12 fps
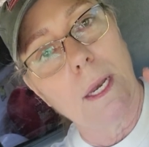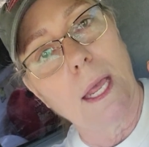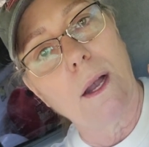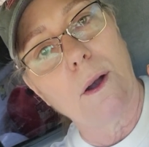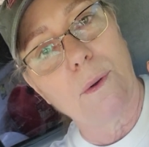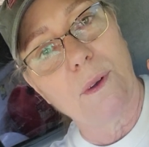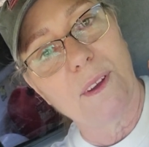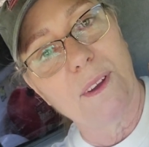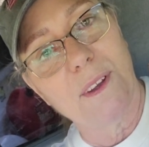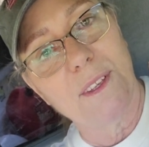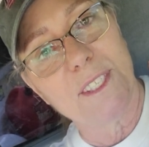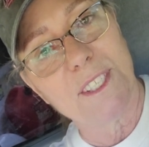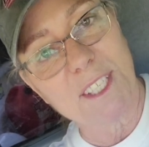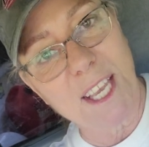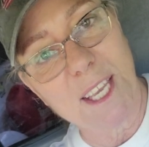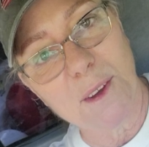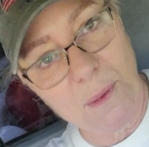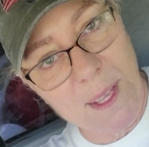Now,
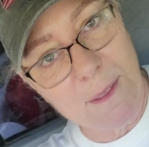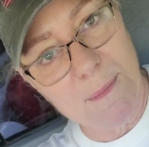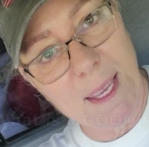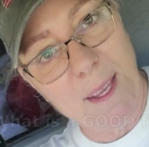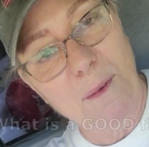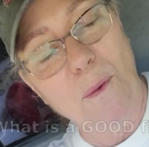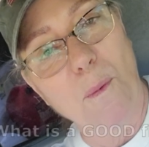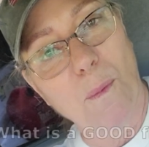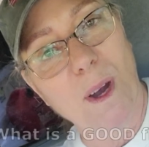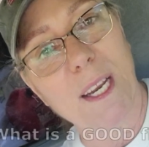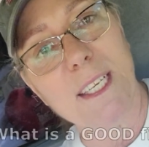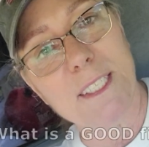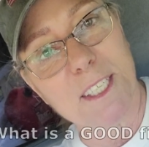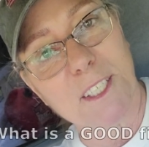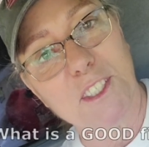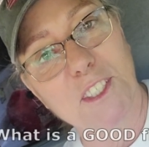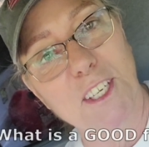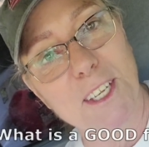say it with me. What is a
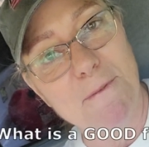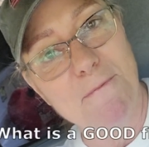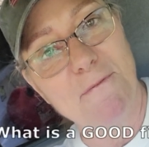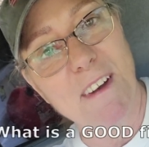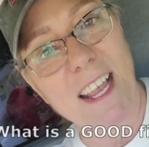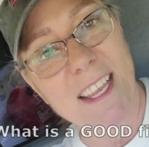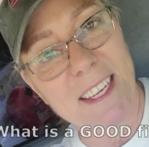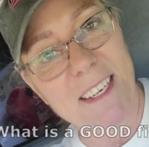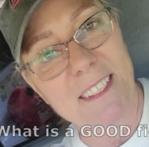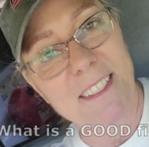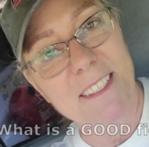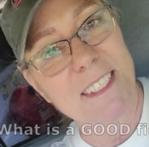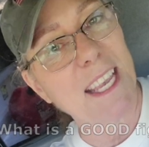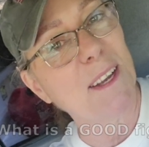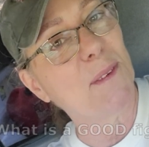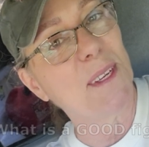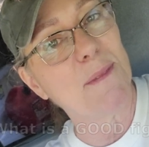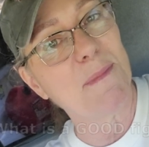good fight? Say
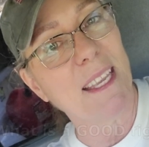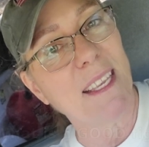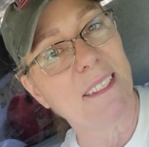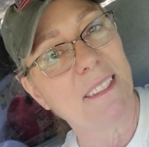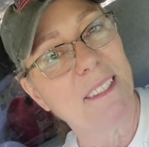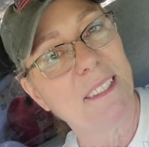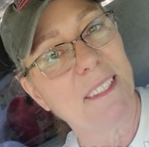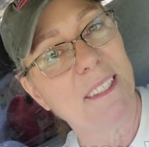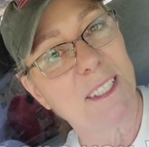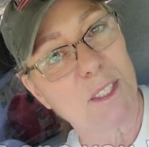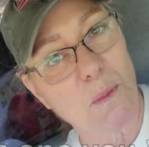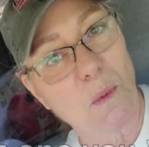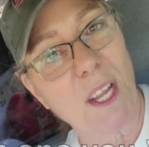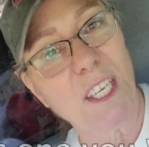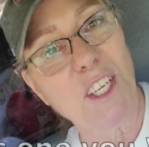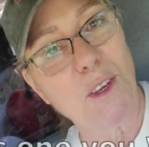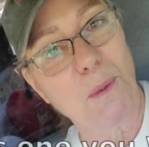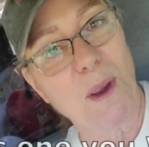it with me. It's
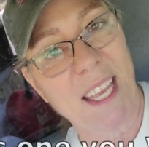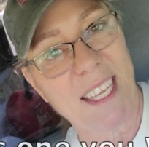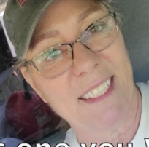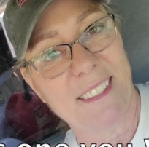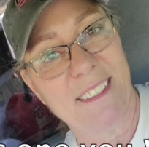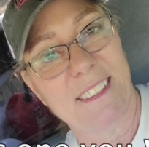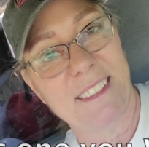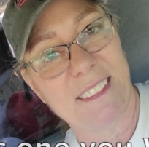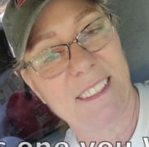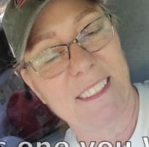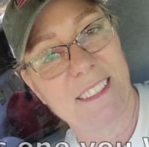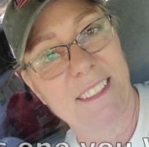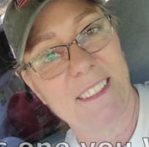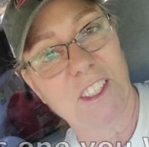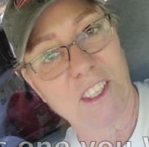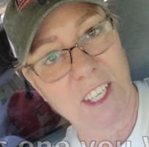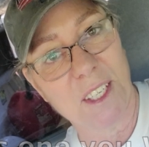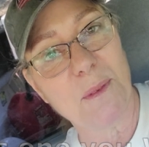one you win.
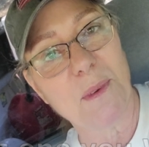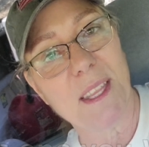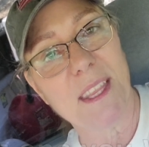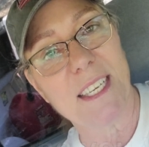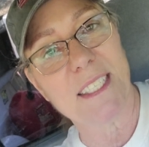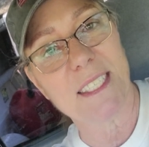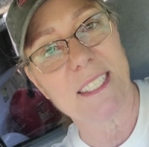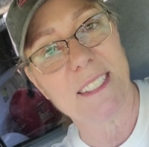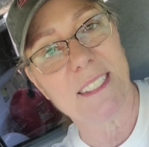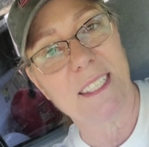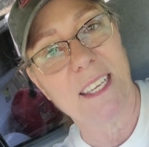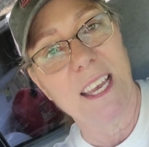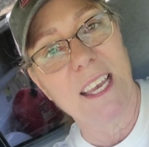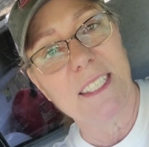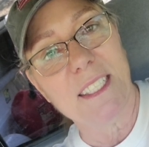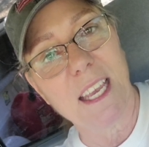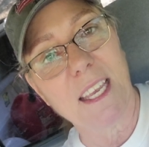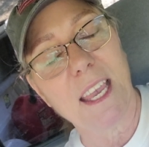You're going to win this.
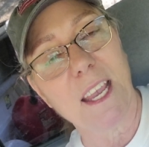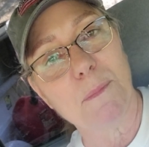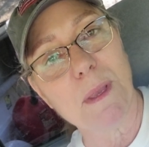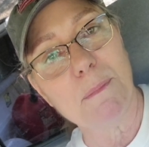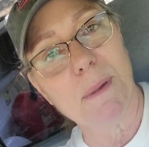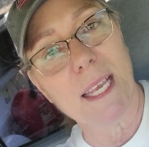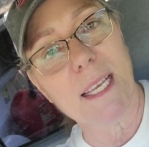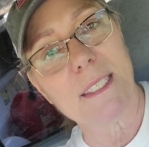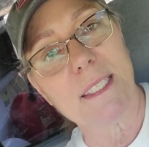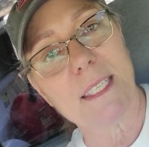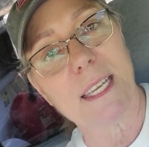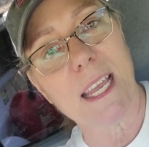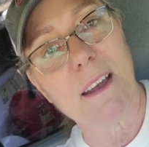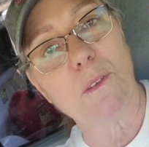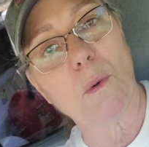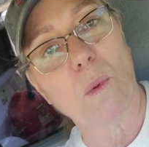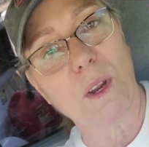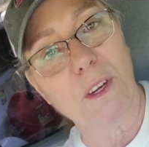Take care, be blessed, and have
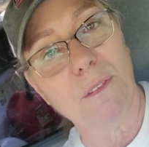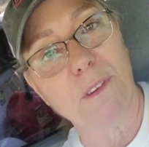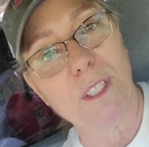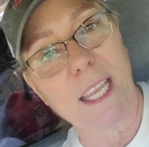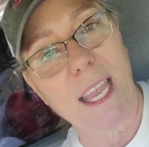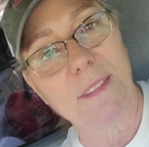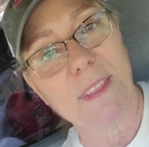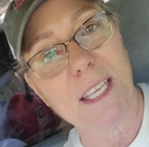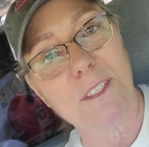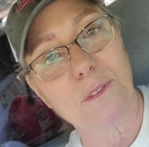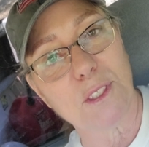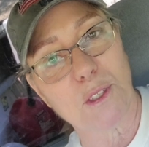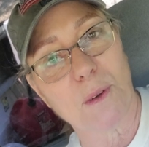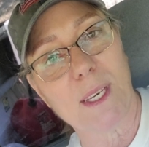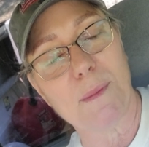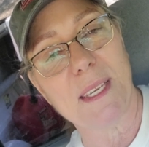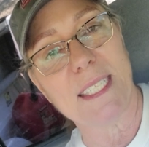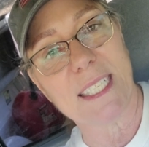a wonderful day. Thanks for
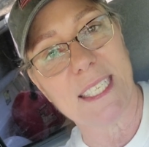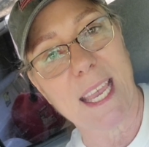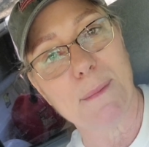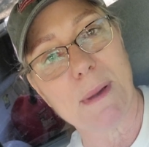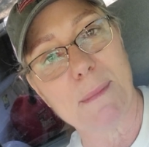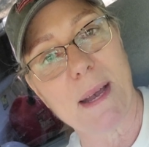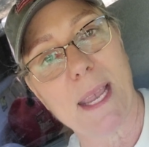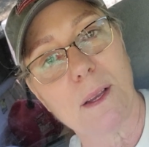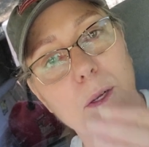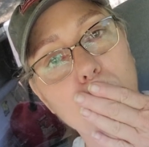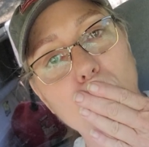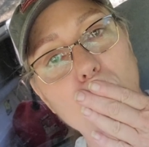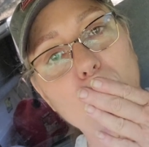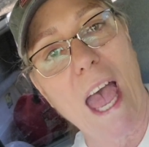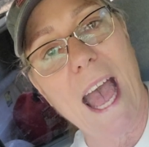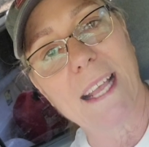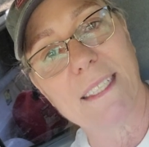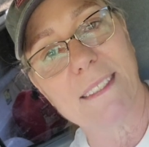joining me today.
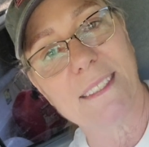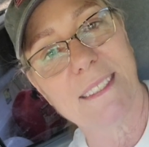Bye-bye.